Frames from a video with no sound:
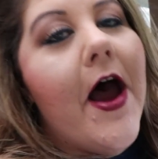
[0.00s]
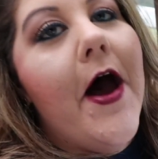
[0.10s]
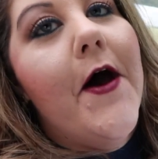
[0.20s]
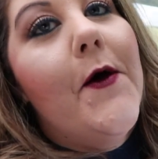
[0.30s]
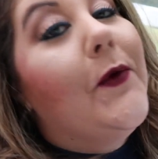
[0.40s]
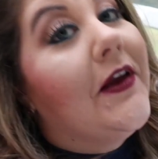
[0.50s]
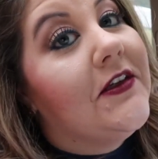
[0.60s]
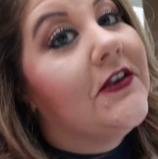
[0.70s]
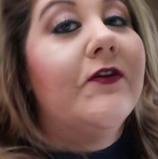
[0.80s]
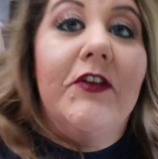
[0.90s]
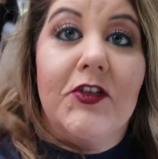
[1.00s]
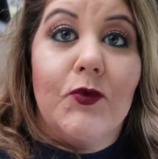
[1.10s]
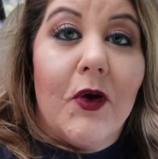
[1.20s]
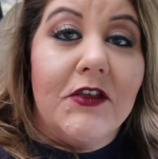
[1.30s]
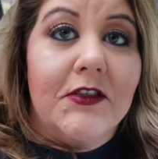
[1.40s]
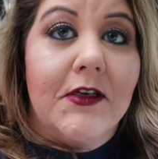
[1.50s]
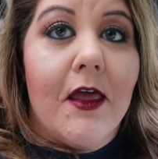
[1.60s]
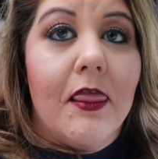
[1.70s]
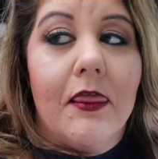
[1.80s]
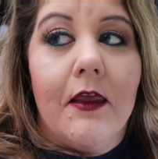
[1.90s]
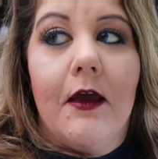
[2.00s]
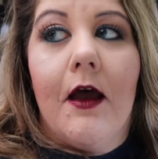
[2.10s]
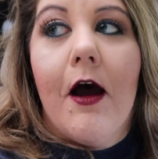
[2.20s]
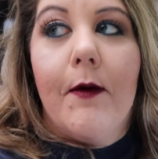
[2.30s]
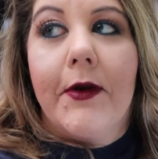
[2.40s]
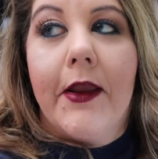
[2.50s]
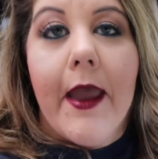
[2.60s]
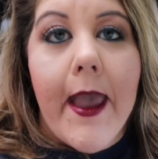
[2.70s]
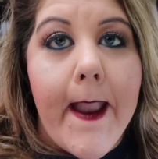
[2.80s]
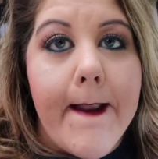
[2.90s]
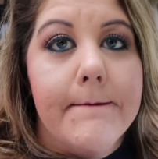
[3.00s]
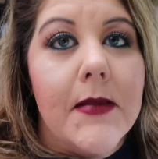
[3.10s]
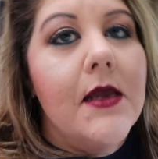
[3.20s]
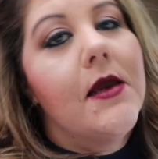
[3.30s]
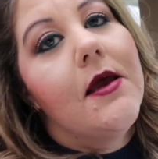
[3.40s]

Uh, we just finished watching the Auburn game.